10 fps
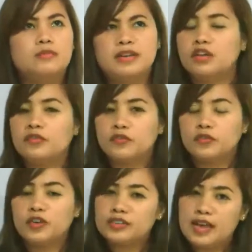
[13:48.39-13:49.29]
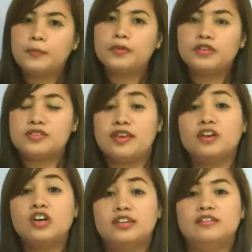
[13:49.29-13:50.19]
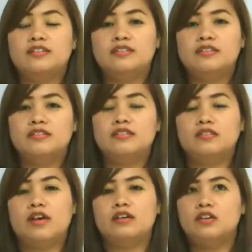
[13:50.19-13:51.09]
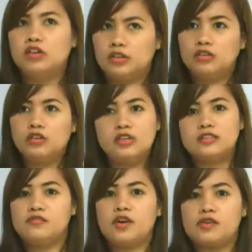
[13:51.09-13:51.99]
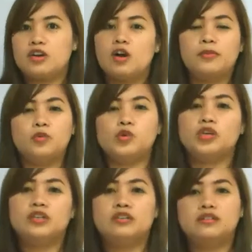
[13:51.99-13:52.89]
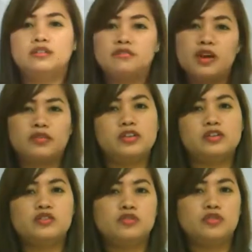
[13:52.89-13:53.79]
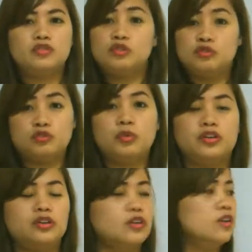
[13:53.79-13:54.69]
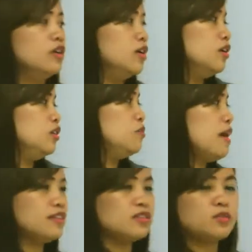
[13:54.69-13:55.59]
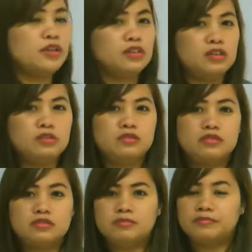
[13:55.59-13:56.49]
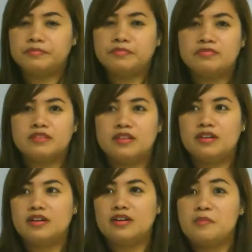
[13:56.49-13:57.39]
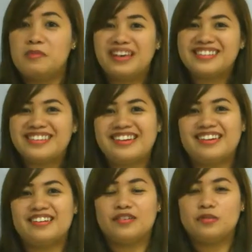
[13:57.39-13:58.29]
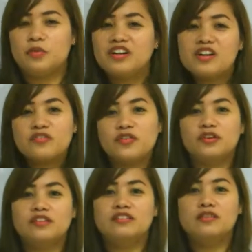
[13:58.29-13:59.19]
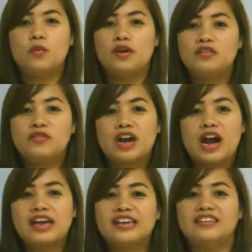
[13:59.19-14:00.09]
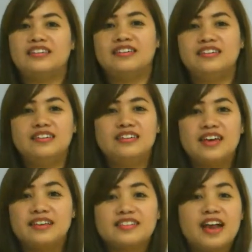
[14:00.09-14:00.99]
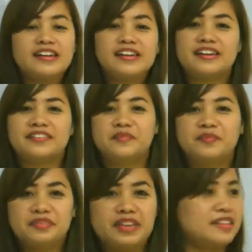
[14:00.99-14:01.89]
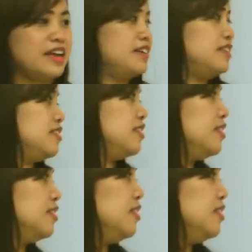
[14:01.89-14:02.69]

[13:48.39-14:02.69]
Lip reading: For example, you say good. Okay, good. Good is a very common word, very used word. You might as well use amazing or wonderful, one of a kind, exciting, like that.